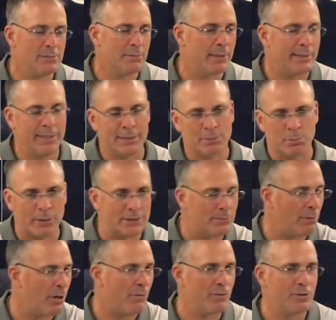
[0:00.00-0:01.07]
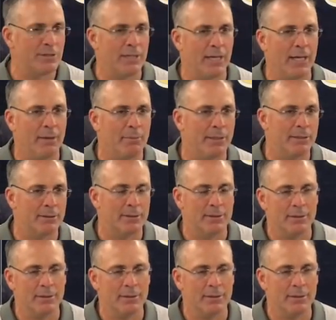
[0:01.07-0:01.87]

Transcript: I mean, Dennis brings them off today. I mean,